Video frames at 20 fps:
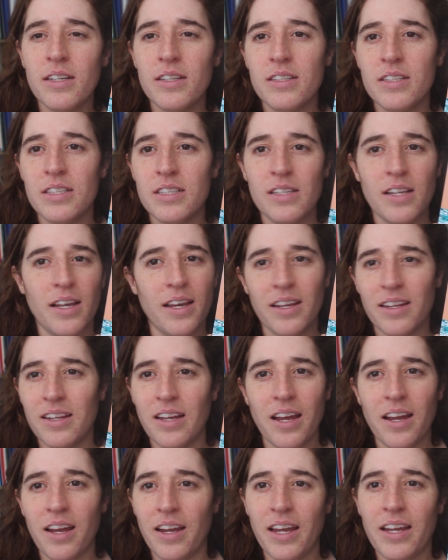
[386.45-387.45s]
and she's like,
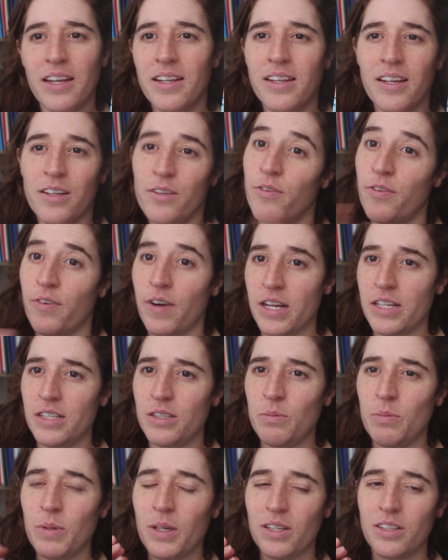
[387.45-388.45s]
I hate that
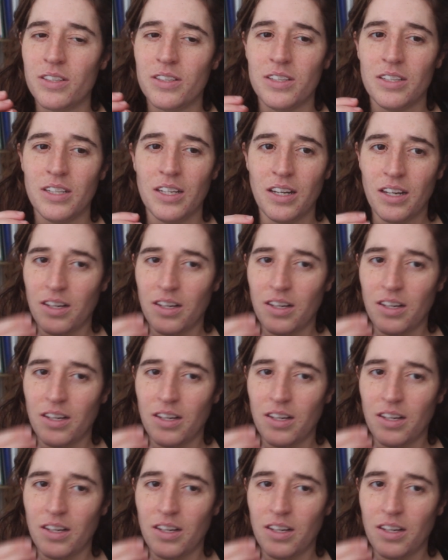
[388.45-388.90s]
phrase, because